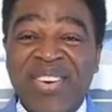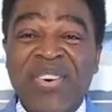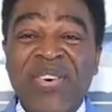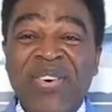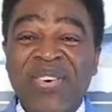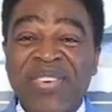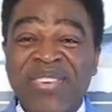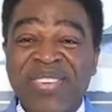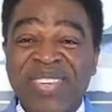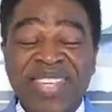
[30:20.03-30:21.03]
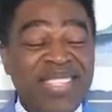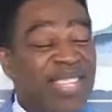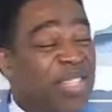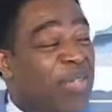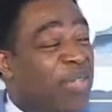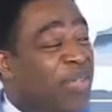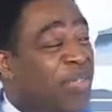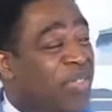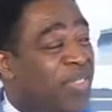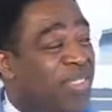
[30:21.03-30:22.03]
Oh, is it
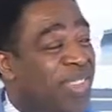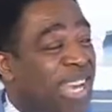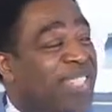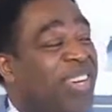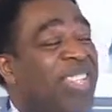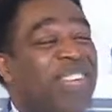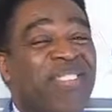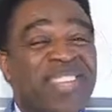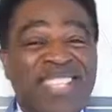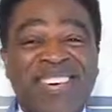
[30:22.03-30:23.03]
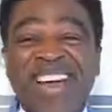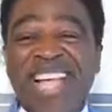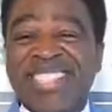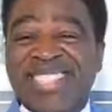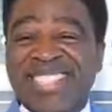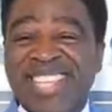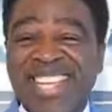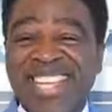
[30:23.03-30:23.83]
you? I thought it was Christ.